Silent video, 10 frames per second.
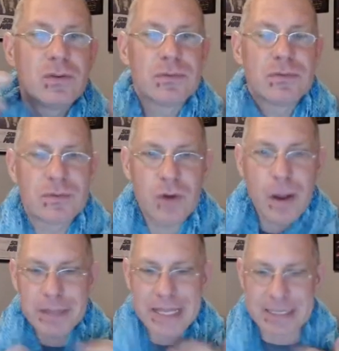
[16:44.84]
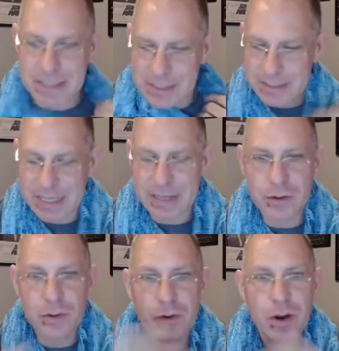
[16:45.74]
drop laces that you do
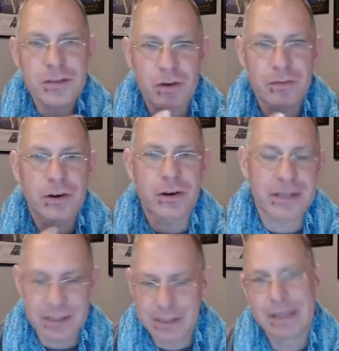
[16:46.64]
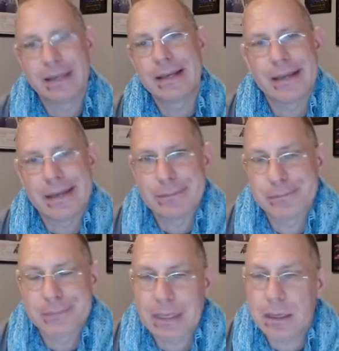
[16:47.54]
crossover, and
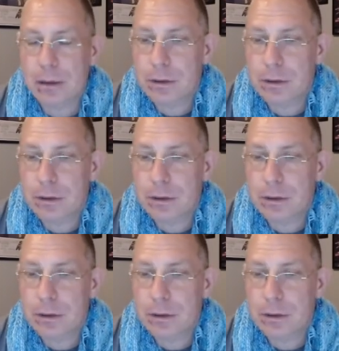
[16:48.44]
I don't know.